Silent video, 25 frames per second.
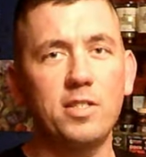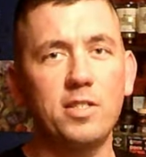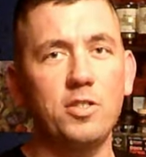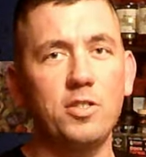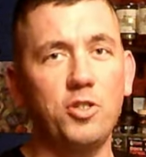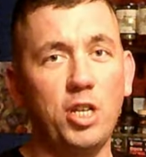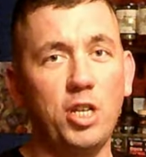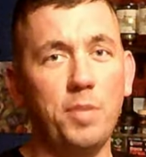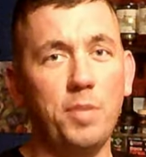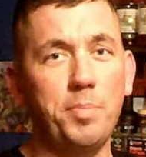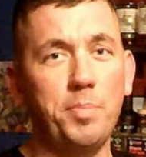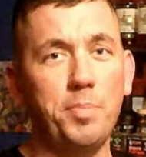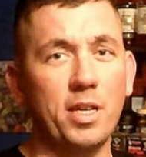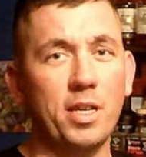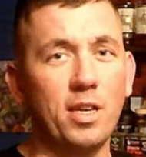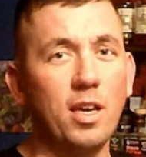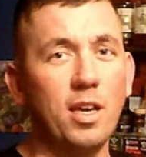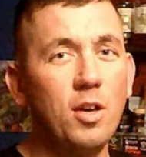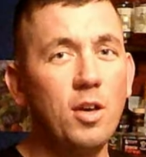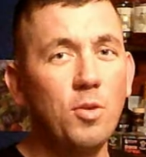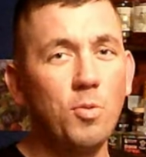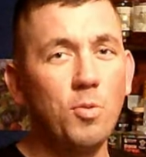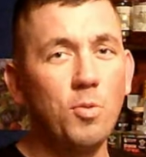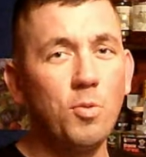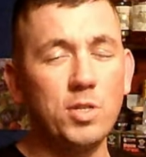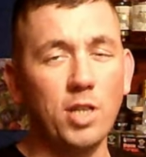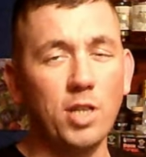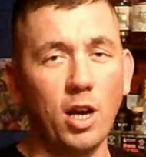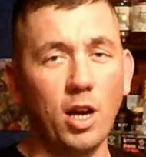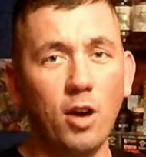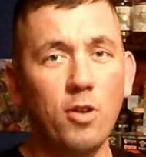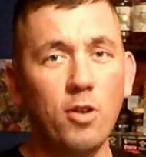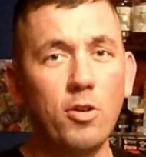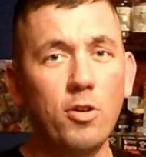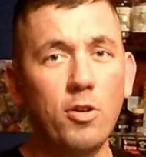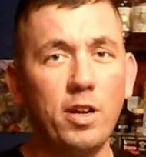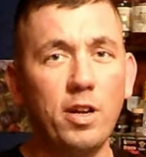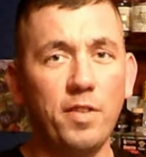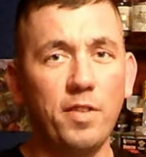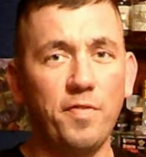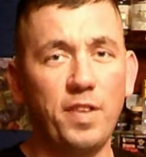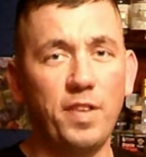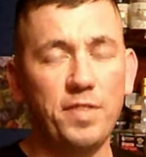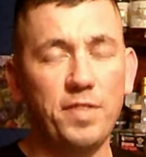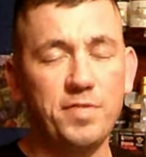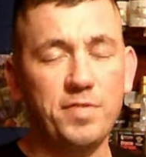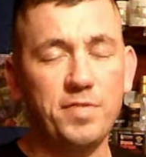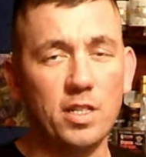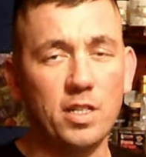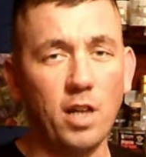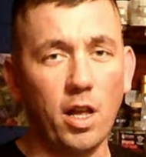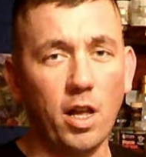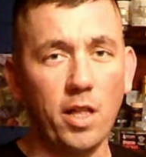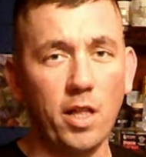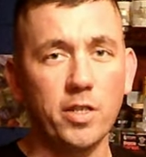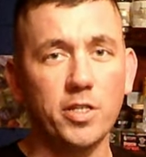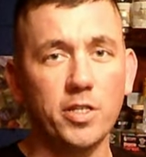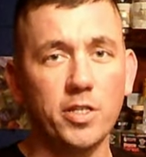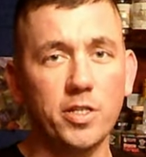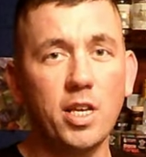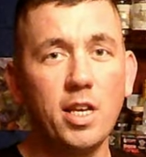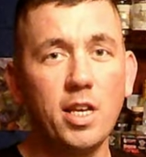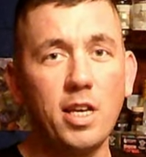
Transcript: and shipping was $150.